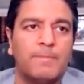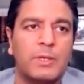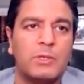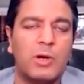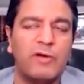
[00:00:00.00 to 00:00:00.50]

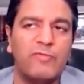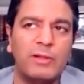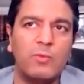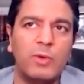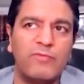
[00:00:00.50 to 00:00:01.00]
So I felt
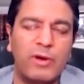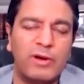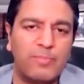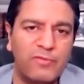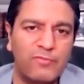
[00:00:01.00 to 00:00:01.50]
that we are very
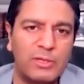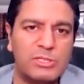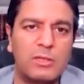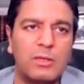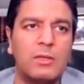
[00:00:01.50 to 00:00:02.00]
privileged
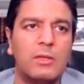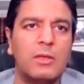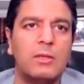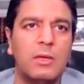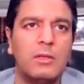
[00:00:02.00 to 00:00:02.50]

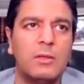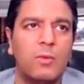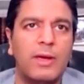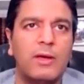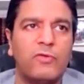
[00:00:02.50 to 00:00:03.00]
in the
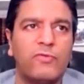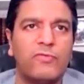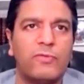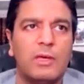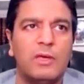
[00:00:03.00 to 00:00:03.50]
way of,
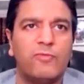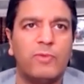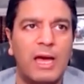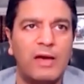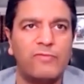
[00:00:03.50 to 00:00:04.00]
if we
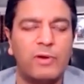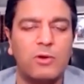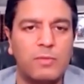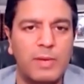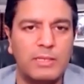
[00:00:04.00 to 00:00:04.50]
have a
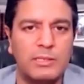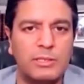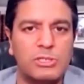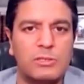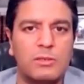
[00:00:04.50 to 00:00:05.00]
good
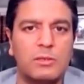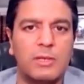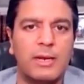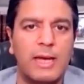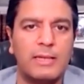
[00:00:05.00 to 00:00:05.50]
message
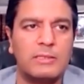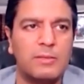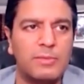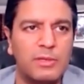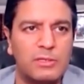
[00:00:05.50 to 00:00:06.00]
that has the
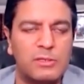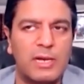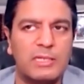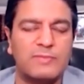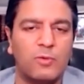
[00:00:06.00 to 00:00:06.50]
ability to
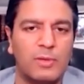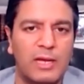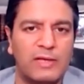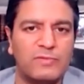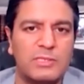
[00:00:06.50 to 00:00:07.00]
transform
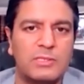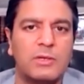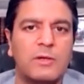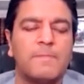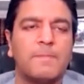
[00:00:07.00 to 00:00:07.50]
lives,
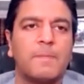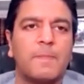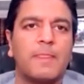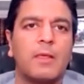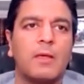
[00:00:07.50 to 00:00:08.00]

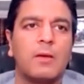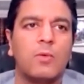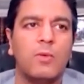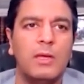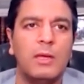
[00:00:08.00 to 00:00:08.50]

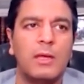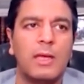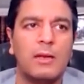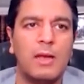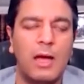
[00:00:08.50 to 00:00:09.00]
we
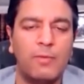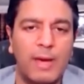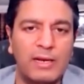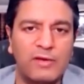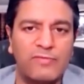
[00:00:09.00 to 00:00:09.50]
can now
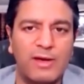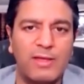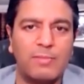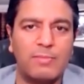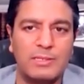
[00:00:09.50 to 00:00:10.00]
magnify
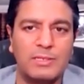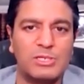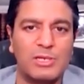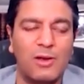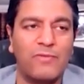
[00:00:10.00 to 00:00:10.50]
that
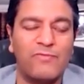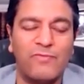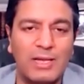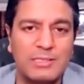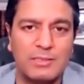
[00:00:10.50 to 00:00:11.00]
message a lot
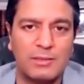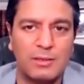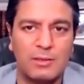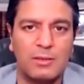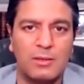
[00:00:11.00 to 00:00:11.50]
faster
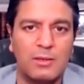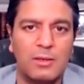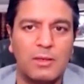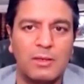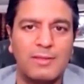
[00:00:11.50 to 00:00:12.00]

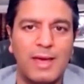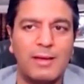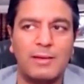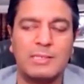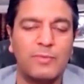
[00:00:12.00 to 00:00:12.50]

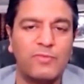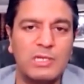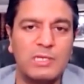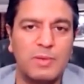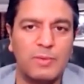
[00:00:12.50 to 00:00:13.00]
than some of
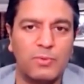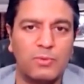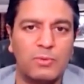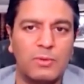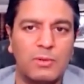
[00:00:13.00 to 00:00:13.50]
these
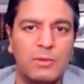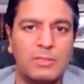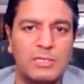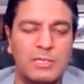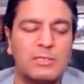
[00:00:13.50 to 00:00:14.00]
people
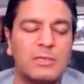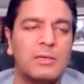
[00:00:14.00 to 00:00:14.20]
did.